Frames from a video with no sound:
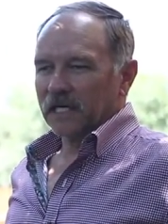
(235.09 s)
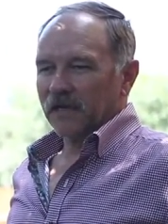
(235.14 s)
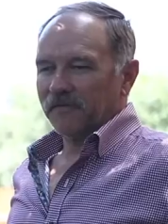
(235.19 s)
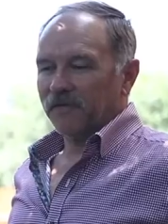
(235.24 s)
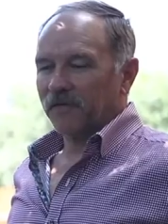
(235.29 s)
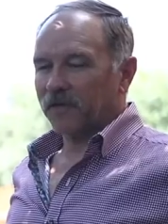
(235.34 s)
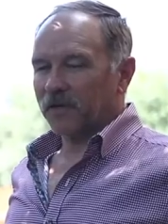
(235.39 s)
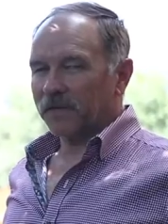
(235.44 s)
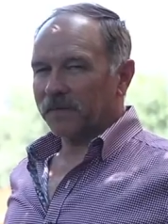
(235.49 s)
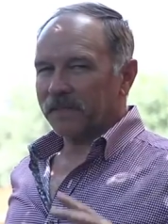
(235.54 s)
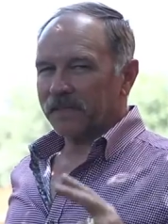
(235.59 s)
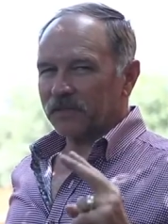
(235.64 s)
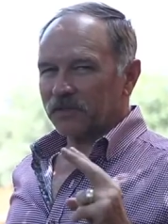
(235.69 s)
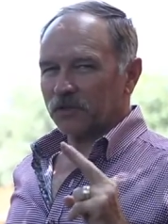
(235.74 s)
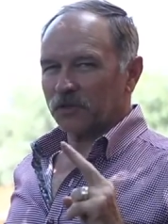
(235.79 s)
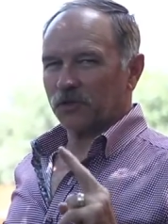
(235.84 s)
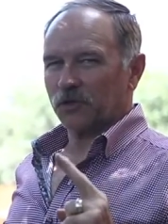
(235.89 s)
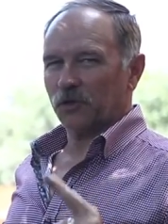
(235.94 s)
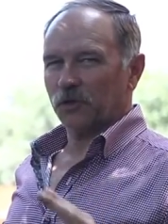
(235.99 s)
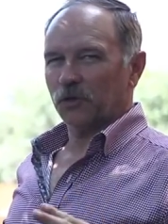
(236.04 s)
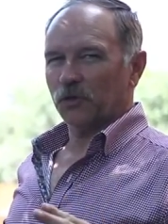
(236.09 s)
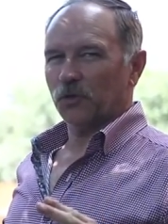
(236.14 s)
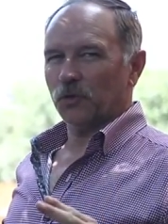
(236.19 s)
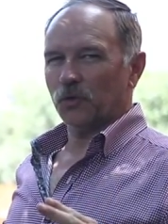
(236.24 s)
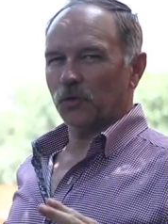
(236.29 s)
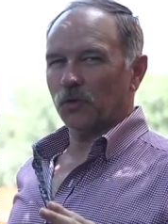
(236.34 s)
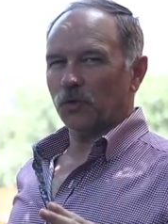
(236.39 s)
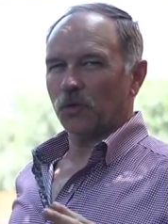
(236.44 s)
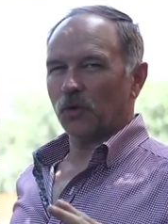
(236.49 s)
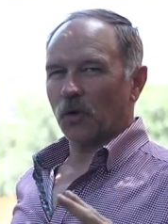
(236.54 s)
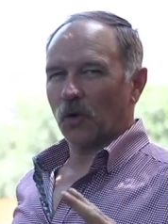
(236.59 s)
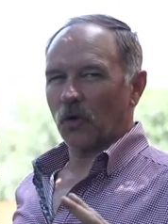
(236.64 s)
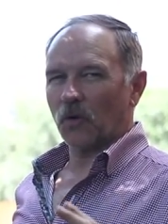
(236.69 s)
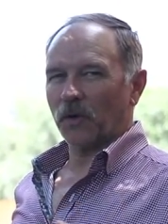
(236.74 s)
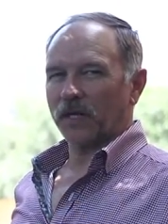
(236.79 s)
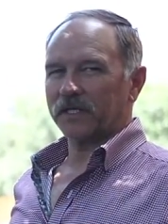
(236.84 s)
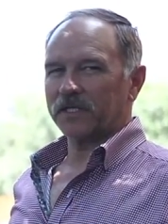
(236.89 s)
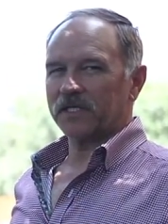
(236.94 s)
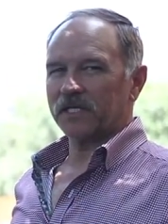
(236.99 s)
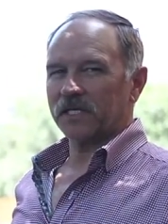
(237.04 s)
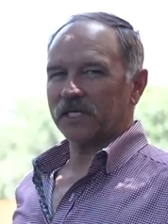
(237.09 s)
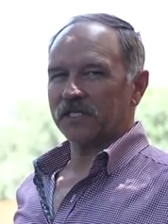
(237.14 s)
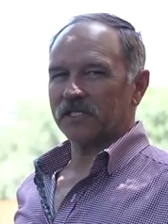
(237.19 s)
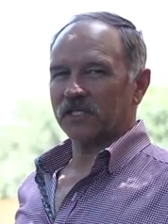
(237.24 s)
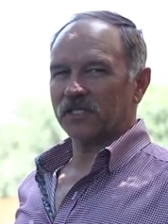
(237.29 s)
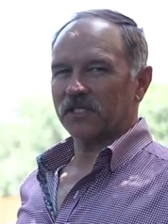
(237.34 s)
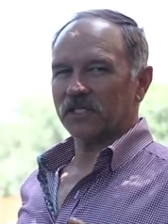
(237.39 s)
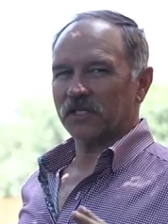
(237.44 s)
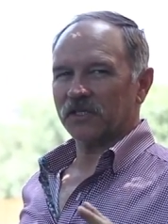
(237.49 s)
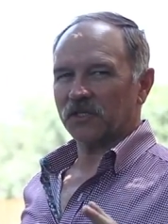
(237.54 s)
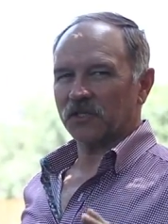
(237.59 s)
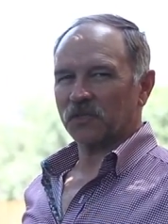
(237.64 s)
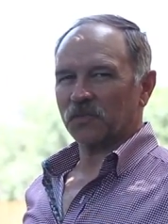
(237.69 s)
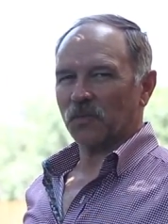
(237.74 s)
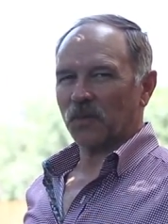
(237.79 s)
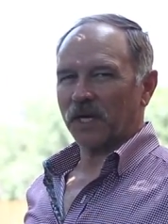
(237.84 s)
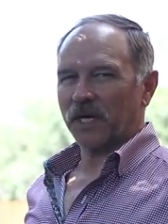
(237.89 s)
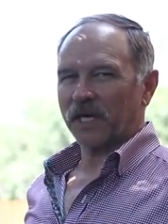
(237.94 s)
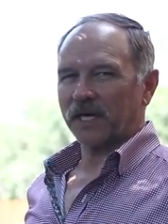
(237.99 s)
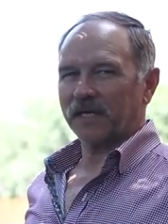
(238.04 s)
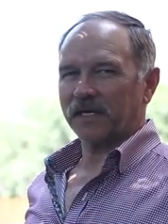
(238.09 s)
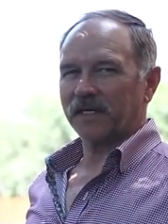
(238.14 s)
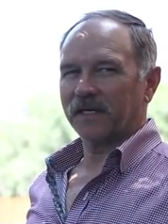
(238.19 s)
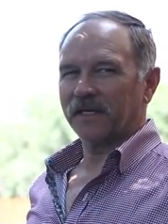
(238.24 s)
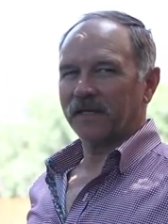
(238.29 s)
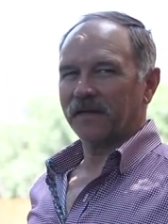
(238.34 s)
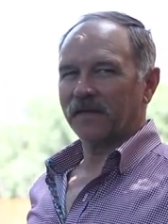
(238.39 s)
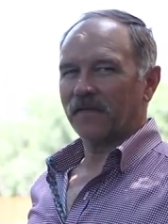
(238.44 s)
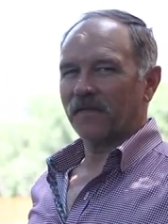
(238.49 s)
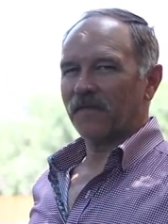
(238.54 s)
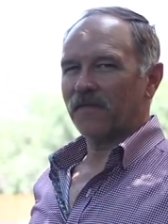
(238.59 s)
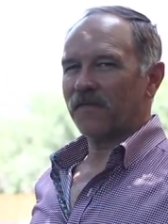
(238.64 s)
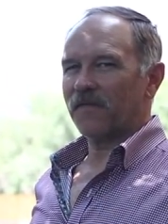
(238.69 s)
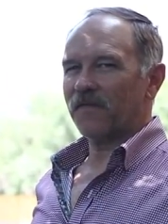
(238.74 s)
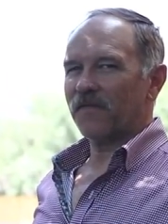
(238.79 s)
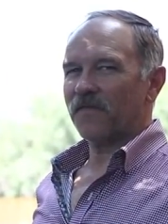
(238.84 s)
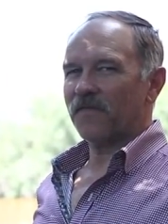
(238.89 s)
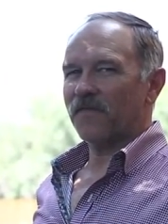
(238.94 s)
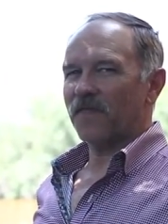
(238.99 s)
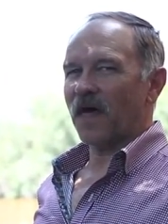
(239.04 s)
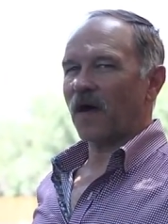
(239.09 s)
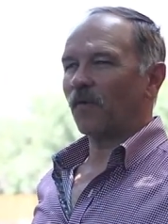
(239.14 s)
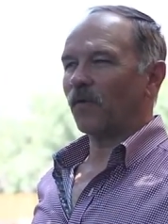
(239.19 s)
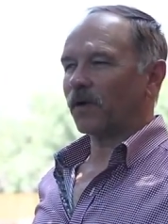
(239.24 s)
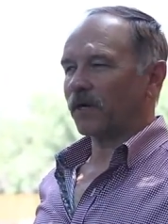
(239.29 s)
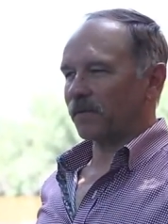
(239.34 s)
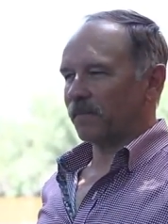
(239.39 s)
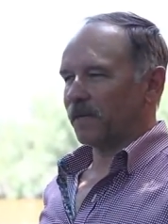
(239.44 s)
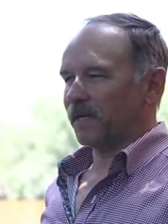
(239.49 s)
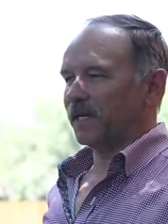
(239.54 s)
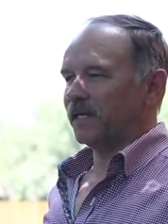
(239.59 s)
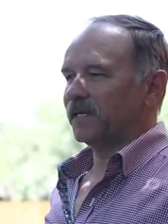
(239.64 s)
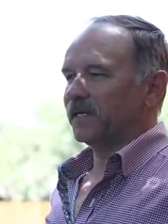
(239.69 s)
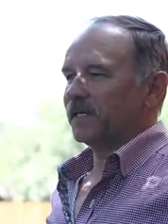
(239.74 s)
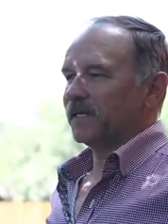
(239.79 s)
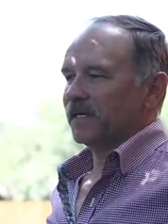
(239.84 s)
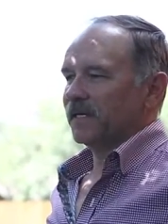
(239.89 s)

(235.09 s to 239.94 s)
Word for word: If it would have been 2 growing seasons in the spring, that would have been